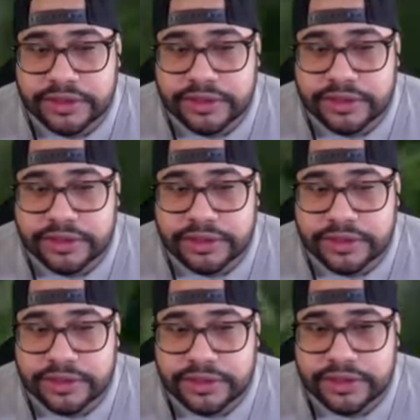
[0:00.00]

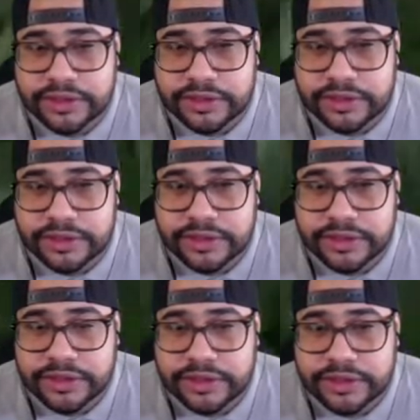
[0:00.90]

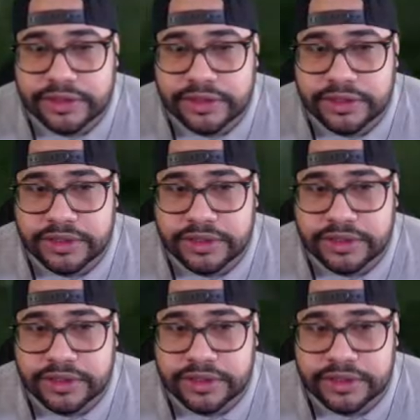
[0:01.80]

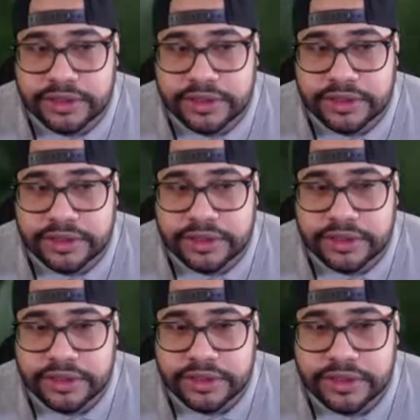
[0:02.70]

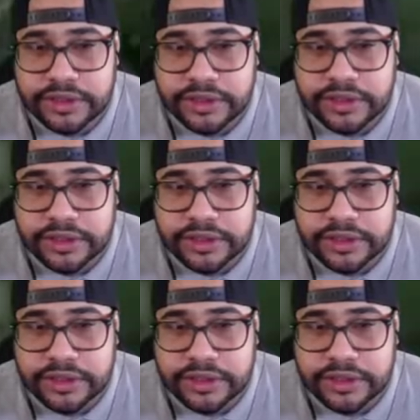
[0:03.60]
(no one is talking)